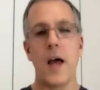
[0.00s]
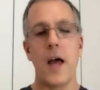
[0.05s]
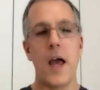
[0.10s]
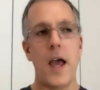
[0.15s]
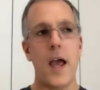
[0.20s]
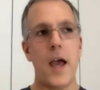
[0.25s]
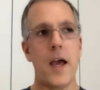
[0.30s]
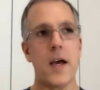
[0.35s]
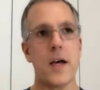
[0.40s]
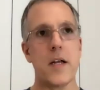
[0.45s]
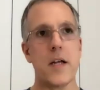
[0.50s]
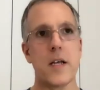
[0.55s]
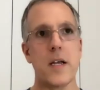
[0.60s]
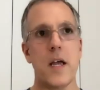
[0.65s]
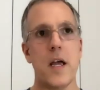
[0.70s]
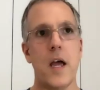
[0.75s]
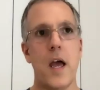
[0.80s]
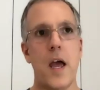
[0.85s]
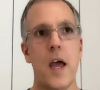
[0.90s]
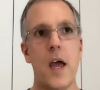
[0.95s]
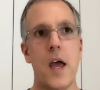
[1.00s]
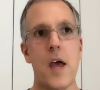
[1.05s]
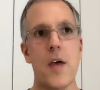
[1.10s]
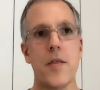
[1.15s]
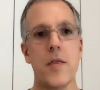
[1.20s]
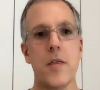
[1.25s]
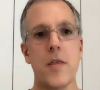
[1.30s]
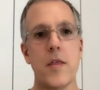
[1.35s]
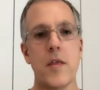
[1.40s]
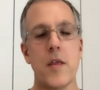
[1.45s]
Yeah.
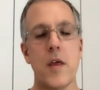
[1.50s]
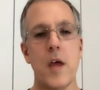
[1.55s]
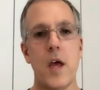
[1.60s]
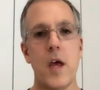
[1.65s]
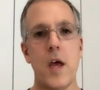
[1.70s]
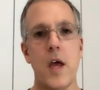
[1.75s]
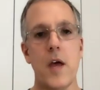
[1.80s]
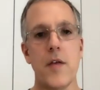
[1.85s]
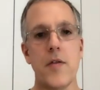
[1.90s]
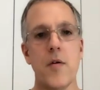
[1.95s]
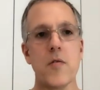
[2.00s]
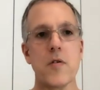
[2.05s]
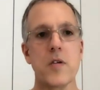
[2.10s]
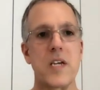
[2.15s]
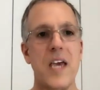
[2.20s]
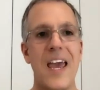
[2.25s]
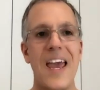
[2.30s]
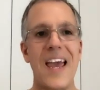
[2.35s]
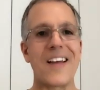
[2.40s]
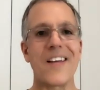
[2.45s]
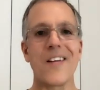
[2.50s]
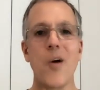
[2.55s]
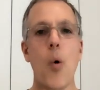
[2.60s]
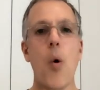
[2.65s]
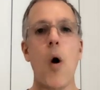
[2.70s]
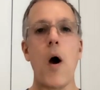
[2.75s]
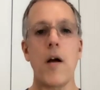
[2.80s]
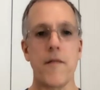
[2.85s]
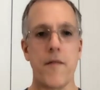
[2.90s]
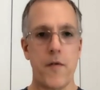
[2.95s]
And those can't go
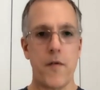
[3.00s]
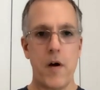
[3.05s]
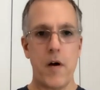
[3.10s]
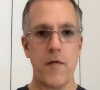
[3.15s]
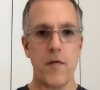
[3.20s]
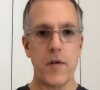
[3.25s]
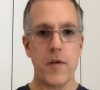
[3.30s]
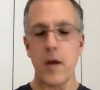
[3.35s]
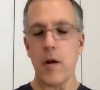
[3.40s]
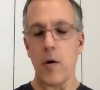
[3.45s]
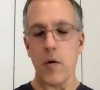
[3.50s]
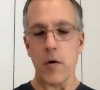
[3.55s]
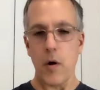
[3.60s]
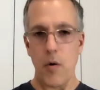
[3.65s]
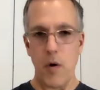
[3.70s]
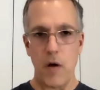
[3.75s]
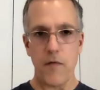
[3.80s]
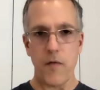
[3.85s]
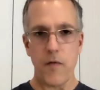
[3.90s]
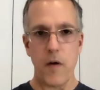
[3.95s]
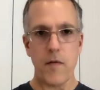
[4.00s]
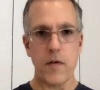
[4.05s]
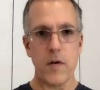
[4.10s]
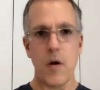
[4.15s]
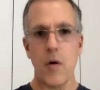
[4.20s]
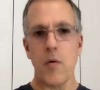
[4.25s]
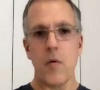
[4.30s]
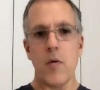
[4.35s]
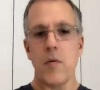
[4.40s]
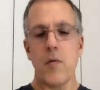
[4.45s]
on forever. They don't go on forever.
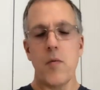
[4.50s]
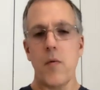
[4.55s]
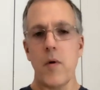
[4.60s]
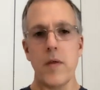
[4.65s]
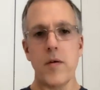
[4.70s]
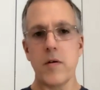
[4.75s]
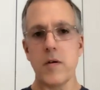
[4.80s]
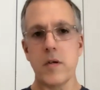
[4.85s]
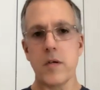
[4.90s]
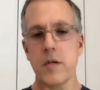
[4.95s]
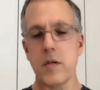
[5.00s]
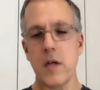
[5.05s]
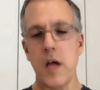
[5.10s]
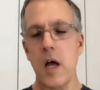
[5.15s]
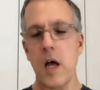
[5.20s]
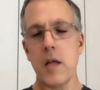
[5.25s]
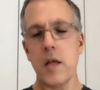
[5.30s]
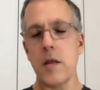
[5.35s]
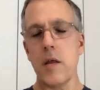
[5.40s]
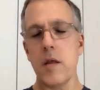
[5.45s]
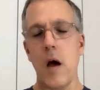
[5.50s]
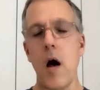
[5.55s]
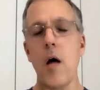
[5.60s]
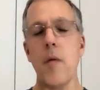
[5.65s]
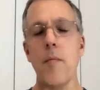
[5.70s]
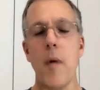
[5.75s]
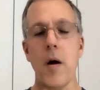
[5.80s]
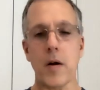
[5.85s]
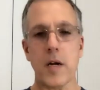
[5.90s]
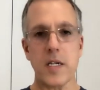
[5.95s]
No, whether it's all
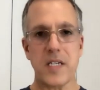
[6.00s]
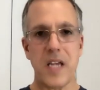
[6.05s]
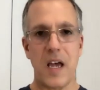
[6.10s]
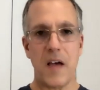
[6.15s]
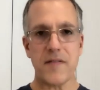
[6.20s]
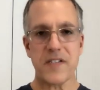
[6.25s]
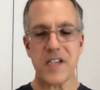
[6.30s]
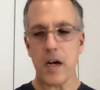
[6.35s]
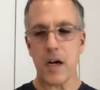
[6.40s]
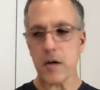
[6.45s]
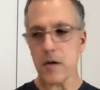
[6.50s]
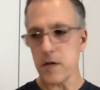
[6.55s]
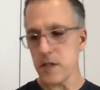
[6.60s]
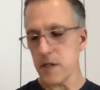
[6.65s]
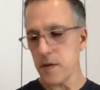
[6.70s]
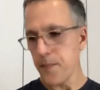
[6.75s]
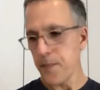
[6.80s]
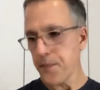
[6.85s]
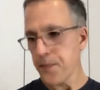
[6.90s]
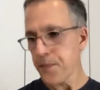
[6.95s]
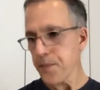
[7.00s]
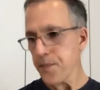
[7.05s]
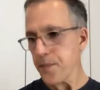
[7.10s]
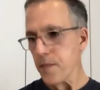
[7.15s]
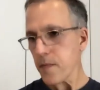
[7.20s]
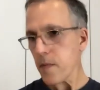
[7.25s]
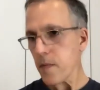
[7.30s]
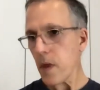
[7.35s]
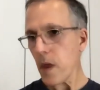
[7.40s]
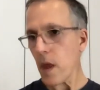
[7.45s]
markets have cycles.
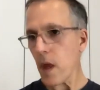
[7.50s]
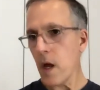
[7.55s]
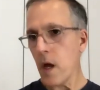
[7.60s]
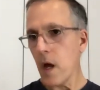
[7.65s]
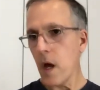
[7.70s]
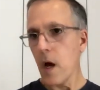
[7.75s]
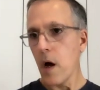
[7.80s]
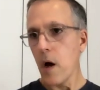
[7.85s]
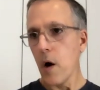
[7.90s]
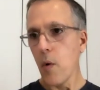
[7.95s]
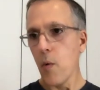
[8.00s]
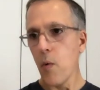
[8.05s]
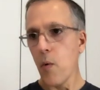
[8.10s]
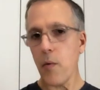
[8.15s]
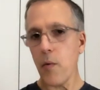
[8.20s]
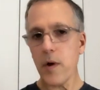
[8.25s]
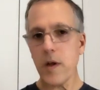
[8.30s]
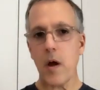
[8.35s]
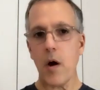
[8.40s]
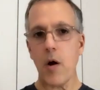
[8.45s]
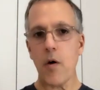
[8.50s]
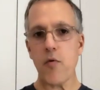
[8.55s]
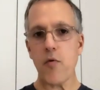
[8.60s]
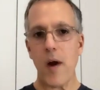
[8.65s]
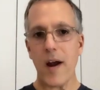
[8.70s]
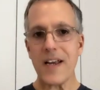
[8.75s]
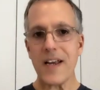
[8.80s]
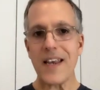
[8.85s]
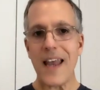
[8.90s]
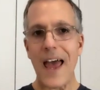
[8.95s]
What we know
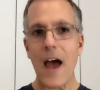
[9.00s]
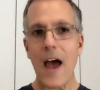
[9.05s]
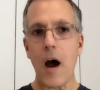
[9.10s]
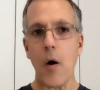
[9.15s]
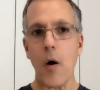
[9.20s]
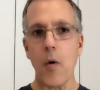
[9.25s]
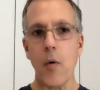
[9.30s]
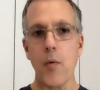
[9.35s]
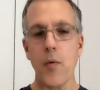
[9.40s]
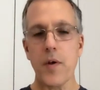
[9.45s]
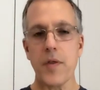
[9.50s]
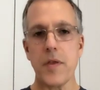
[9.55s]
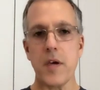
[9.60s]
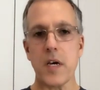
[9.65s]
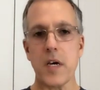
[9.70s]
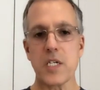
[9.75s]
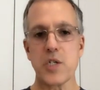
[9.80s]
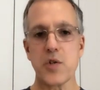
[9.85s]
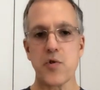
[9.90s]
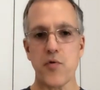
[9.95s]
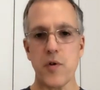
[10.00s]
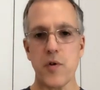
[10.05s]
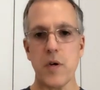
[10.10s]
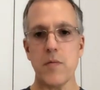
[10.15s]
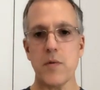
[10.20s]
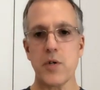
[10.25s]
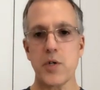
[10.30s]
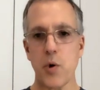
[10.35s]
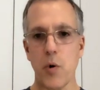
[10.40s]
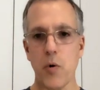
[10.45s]
right now with the
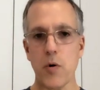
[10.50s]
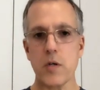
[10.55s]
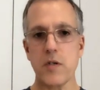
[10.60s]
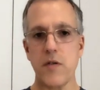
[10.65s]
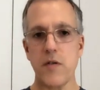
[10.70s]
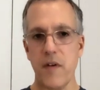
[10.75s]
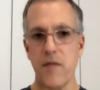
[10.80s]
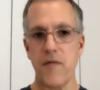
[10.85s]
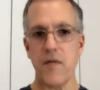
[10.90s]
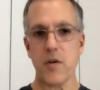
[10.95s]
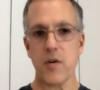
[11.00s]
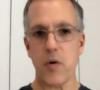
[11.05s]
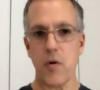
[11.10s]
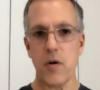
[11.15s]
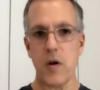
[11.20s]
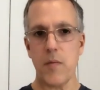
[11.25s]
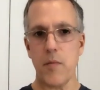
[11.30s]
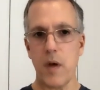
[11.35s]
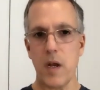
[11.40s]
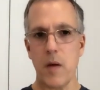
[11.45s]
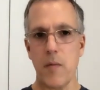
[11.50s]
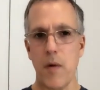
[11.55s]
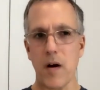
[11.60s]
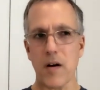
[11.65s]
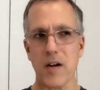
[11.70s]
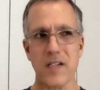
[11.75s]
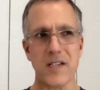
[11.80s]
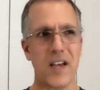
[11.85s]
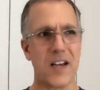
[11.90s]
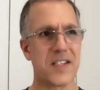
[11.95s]
extreme shortage of inventory in many
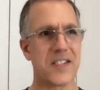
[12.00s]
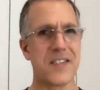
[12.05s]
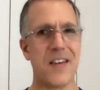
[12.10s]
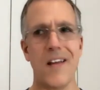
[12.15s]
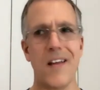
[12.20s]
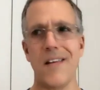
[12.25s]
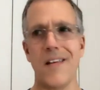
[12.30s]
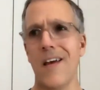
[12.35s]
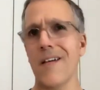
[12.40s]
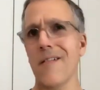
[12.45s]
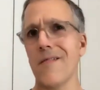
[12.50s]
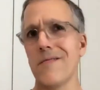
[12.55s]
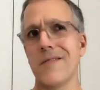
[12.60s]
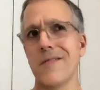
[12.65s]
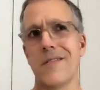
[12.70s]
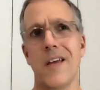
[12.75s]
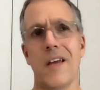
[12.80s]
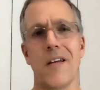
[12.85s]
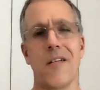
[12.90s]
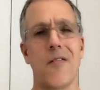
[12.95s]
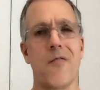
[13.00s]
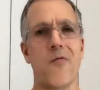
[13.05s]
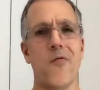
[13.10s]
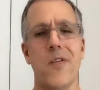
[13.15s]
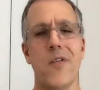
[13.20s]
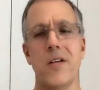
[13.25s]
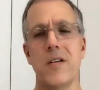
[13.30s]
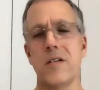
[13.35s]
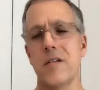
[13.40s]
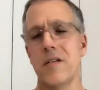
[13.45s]
markets, like San Diego's, that's like
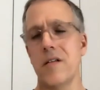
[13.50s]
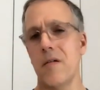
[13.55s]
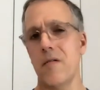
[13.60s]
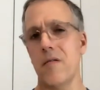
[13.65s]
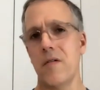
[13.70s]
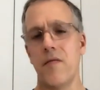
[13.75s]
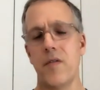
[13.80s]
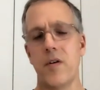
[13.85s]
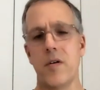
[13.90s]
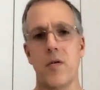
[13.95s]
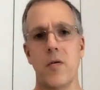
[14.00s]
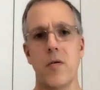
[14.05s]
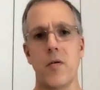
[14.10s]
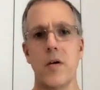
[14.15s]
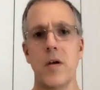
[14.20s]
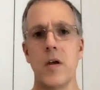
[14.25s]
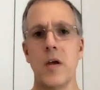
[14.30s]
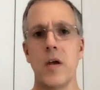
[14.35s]
crazy low inventory.